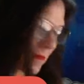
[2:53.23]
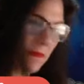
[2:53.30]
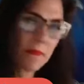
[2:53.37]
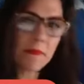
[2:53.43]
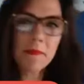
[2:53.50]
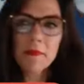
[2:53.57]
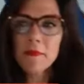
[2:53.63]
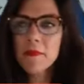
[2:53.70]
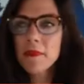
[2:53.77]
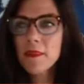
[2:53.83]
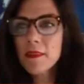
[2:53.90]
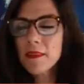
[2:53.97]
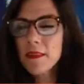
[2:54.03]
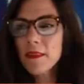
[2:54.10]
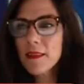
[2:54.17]

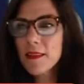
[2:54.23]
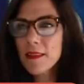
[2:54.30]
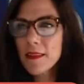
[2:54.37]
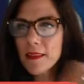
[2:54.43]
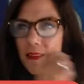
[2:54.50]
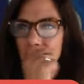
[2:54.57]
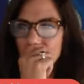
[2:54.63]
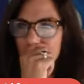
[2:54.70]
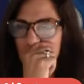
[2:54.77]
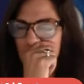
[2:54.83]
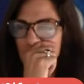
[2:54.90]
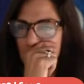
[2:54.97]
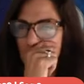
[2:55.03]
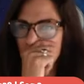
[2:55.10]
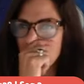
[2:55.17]

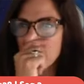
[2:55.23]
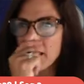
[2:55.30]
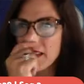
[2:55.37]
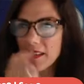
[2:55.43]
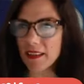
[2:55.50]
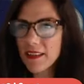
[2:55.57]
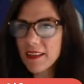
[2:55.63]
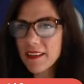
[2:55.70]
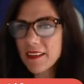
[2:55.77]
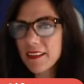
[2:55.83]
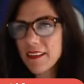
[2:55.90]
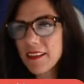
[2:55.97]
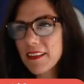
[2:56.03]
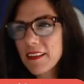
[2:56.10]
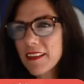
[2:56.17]

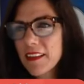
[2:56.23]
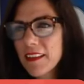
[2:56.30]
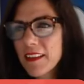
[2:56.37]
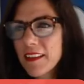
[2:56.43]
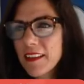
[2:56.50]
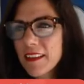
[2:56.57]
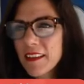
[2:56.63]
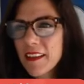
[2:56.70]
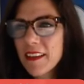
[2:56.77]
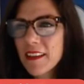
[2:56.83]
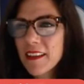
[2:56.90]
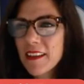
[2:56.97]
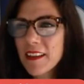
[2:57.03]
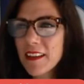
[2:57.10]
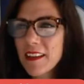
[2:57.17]

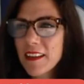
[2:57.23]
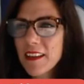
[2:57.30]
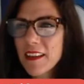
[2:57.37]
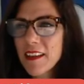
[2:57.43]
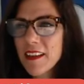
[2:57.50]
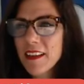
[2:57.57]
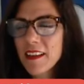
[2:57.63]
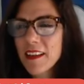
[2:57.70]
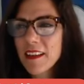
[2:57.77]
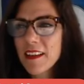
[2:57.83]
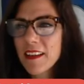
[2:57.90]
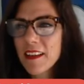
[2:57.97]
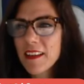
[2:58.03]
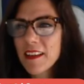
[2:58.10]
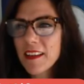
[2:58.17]

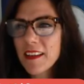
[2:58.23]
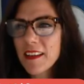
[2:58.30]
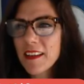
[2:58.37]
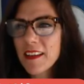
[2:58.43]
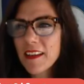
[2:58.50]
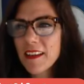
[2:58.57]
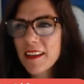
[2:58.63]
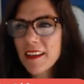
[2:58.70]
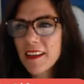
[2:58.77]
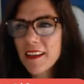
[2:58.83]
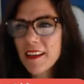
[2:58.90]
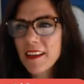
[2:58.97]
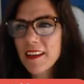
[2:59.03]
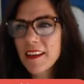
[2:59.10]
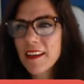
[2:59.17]

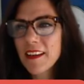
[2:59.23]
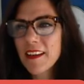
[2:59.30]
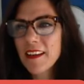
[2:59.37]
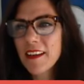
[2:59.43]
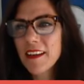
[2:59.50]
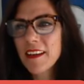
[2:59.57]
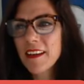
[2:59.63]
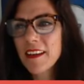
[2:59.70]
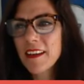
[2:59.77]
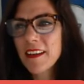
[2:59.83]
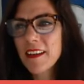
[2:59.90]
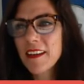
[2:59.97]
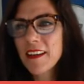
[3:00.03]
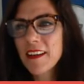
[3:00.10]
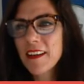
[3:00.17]

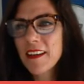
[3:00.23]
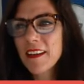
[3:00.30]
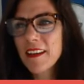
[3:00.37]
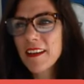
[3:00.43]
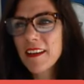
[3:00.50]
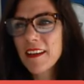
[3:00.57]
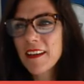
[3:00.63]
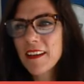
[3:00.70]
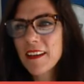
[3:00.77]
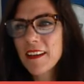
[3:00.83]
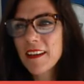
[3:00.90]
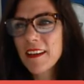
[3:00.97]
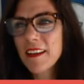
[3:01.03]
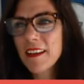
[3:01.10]
(silent)